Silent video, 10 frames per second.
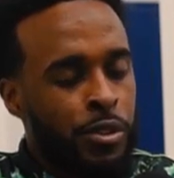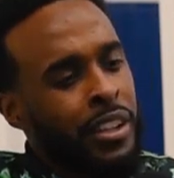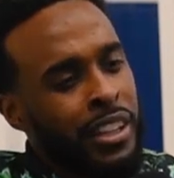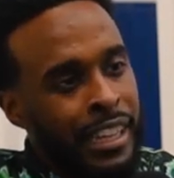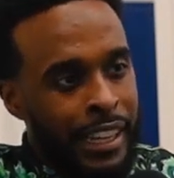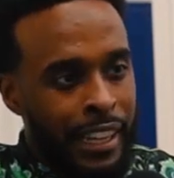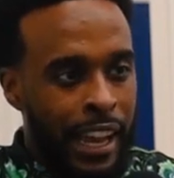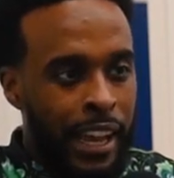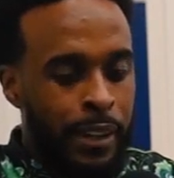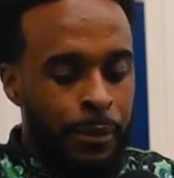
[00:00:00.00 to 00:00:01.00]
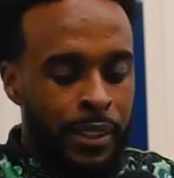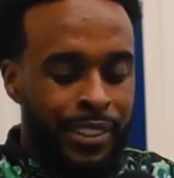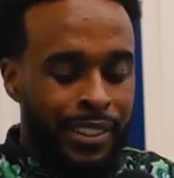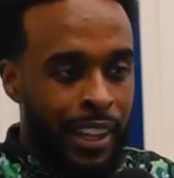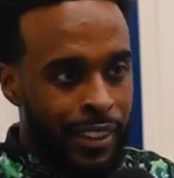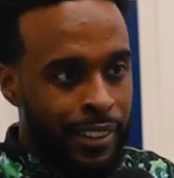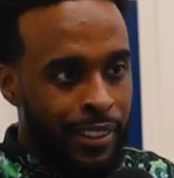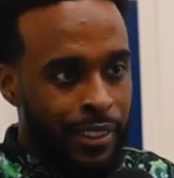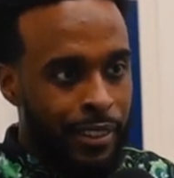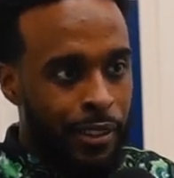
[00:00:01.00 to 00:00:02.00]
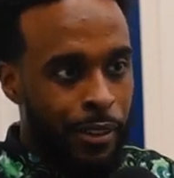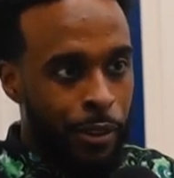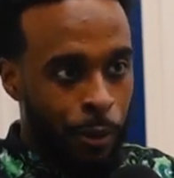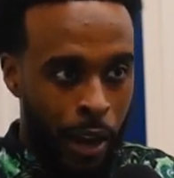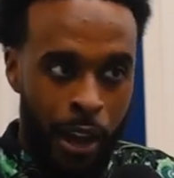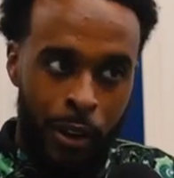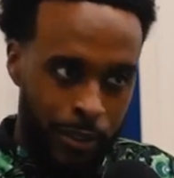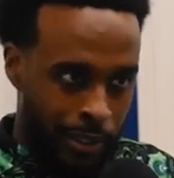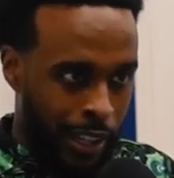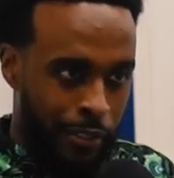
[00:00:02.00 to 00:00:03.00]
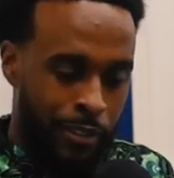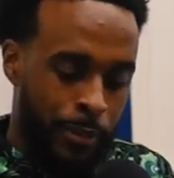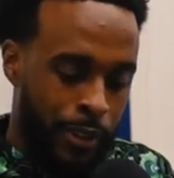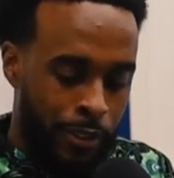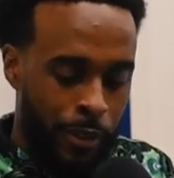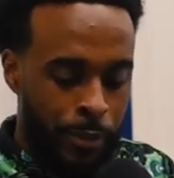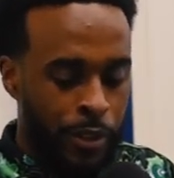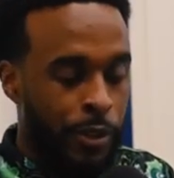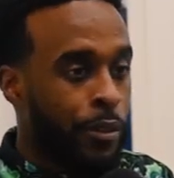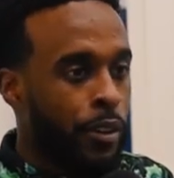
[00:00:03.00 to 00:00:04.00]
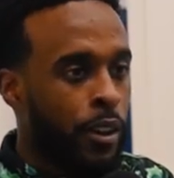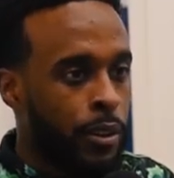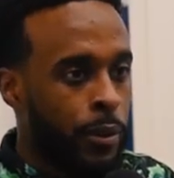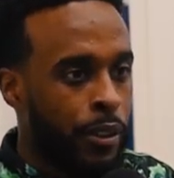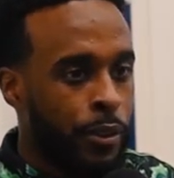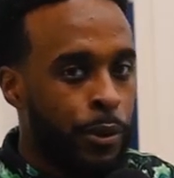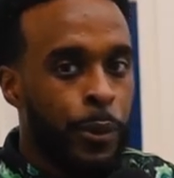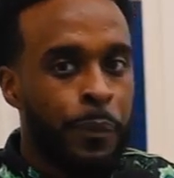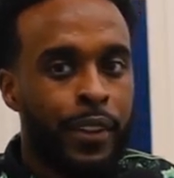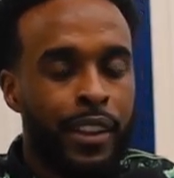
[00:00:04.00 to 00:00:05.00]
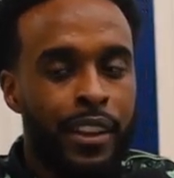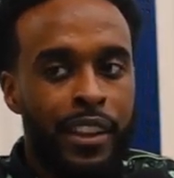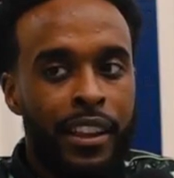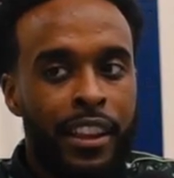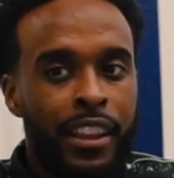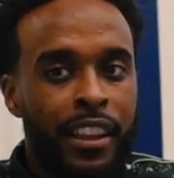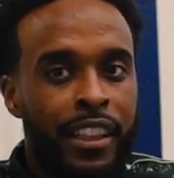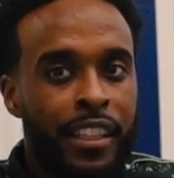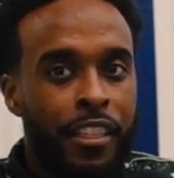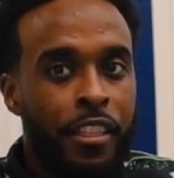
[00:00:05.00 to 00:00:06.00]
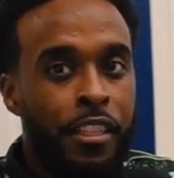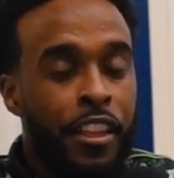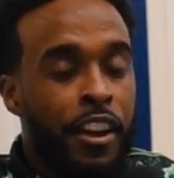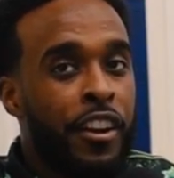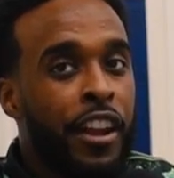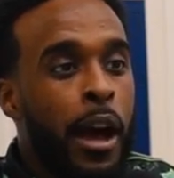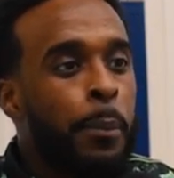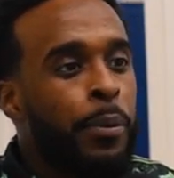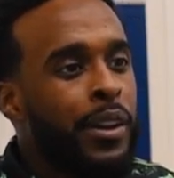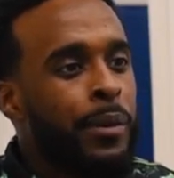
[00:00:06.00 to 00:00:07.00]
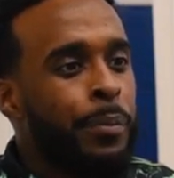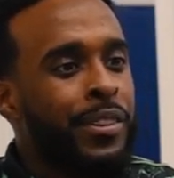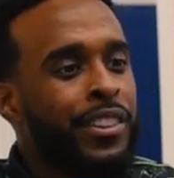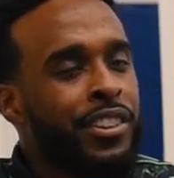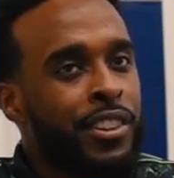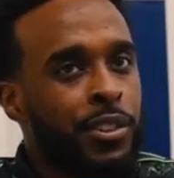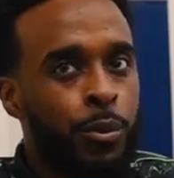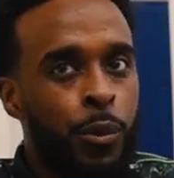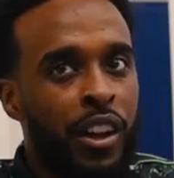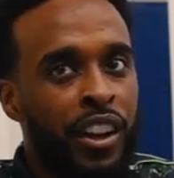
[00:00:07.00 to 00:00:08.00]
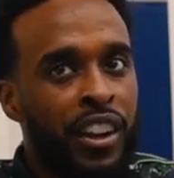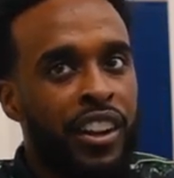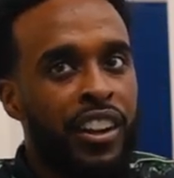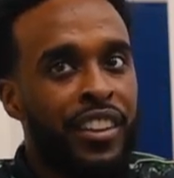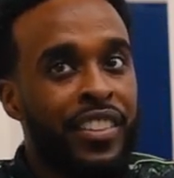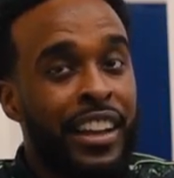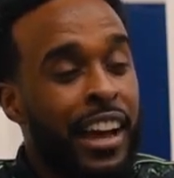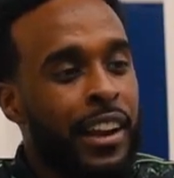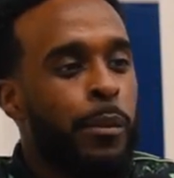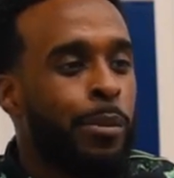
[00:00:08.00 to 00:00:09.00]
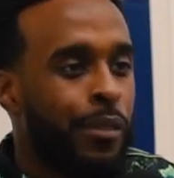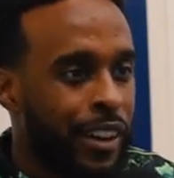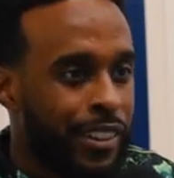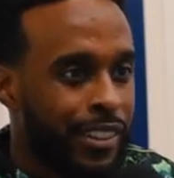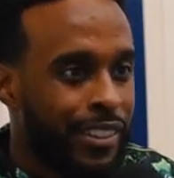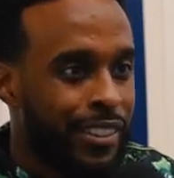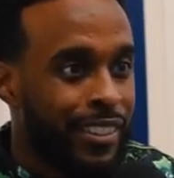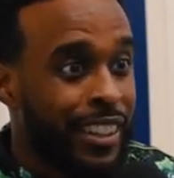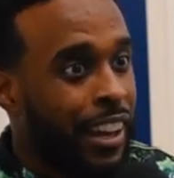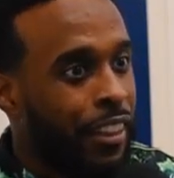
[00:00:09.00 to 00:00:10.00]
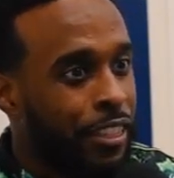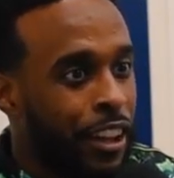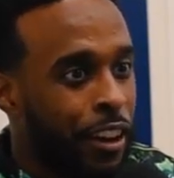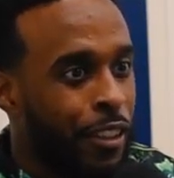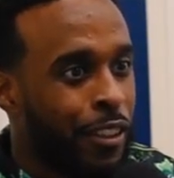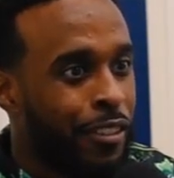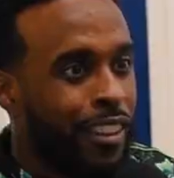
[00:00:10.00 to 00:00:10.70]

strictly in academy settings throughout, like from their youth all the way through, they're not put in positions where they got to improvise. They got to think on